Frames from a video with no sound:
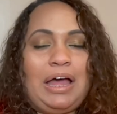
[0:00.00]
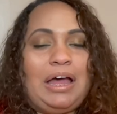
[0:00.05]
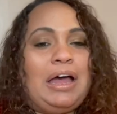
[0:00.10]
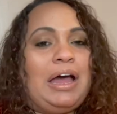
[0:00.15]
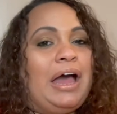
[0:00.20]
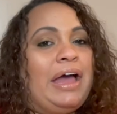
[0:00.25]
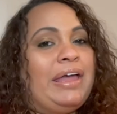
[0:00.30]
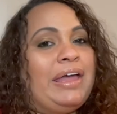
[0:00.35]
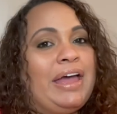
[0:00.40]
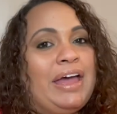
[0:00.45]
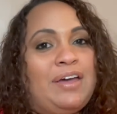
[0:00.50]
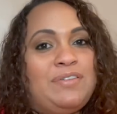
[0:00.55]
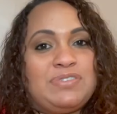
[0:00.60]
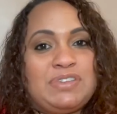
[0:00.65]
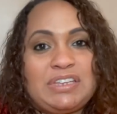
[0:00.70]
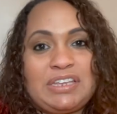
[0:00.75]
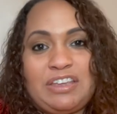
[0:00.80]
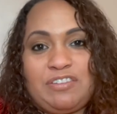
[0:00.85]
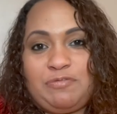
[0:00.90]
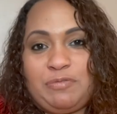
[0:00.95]
I have
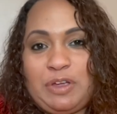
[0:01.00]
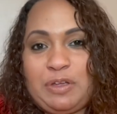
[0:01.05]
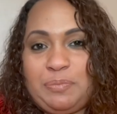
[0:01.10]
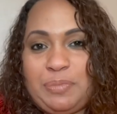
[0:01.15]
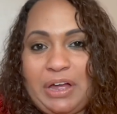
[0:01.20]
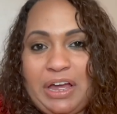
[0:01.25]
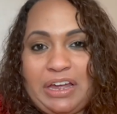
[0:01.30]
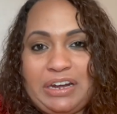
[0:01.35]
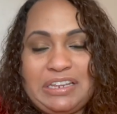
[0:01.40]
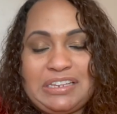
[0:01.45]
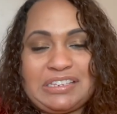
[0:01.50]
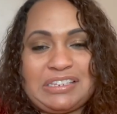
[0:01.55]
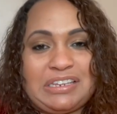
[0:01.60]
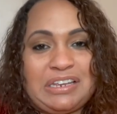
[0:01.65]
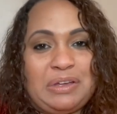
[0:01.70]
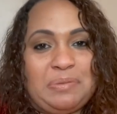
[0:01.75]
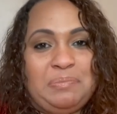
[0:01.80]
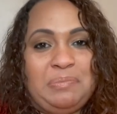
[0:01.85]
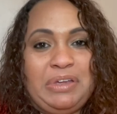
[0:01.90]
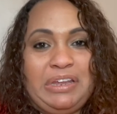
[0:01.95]
to give my body
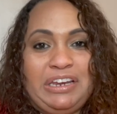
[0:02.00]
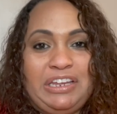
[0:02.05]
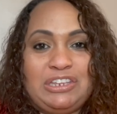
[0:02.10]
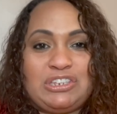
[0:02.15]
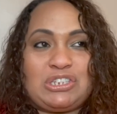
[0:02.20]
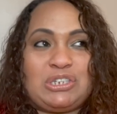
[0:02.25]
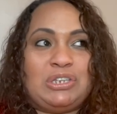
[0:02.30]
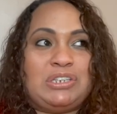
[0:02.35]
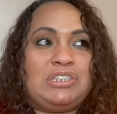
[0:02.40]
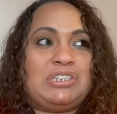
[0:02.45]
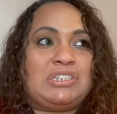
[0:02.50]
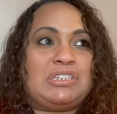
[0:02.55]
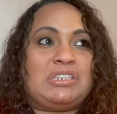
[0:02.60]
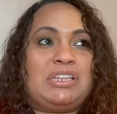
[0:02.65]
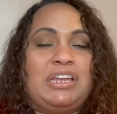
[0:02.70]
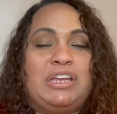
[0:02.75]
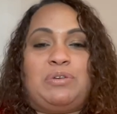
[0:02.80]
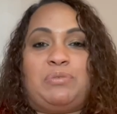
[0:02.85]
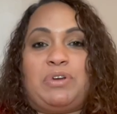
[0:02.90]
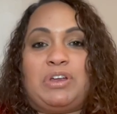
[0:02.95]
a minute to just
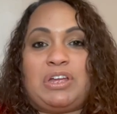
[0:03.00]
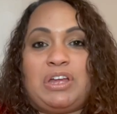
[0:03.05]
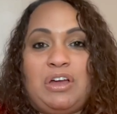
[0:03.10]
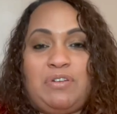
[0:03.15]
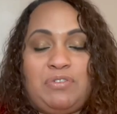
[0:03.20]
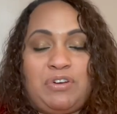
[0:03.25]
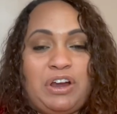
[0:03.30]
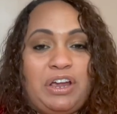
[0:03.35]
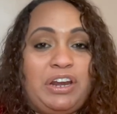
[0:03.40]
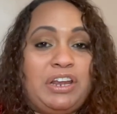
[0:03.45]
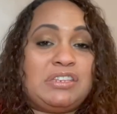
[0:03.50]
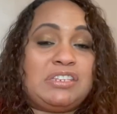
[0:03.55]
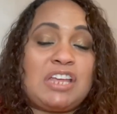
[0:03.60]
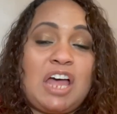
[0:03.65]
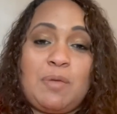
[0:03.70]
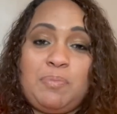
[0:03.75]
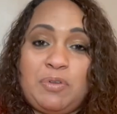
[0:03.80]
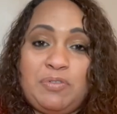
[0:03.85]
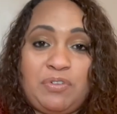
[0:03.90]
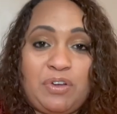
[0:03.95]
like recover. And on
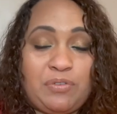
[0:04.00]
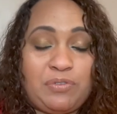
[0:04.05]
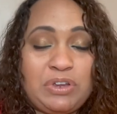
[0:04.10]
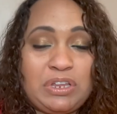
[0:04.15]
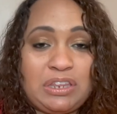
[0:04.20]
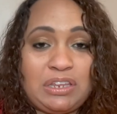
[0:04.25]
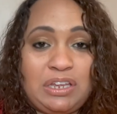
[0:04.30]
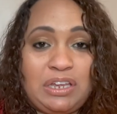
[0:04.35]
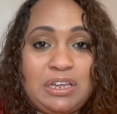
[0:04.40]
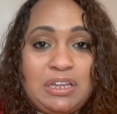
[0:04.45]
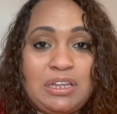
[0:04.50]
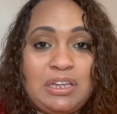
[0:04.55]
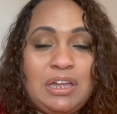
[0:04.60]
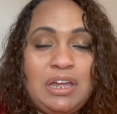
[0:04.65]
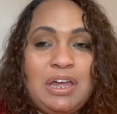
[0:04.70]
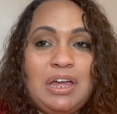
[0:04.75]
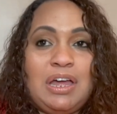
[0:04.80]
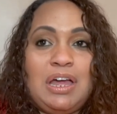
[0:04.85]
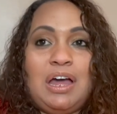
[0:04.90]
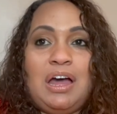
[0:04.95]
top of everything,
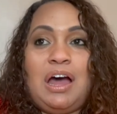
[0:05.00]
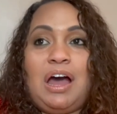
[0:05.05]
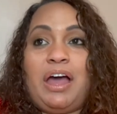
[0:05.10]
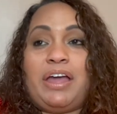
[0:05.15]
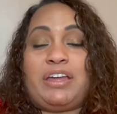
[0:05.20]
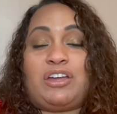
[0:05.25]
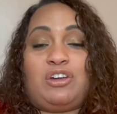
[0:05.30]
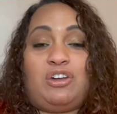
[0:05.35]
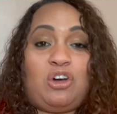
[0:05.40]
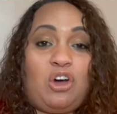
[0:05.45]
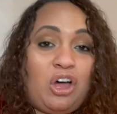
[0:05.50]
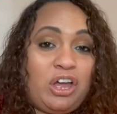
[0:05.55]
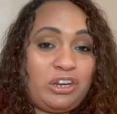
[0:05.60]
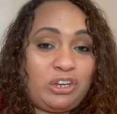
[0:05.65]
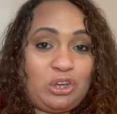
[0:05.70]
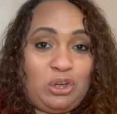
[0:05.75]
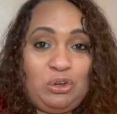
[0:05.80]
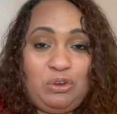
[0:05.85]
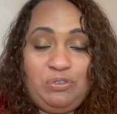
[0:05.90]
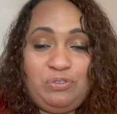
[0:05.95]
I caught
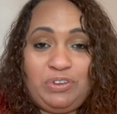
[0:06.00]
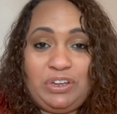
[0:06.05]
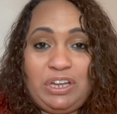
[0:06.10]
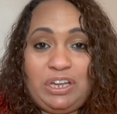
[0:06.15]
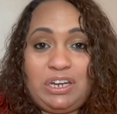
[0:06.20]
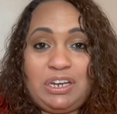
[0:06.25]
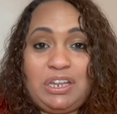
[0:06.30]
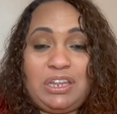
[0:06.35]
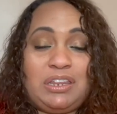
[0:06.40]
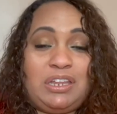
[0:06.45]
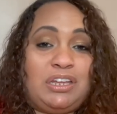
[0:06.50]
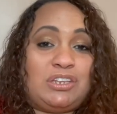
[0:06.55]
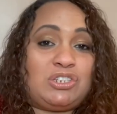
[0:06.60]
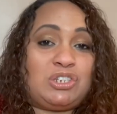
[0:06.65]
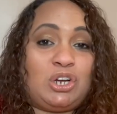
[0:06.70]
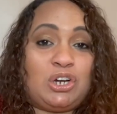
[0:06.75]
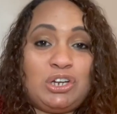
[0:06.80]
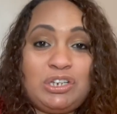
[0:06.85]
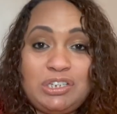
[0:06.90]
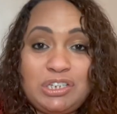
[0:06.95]
COVID that turned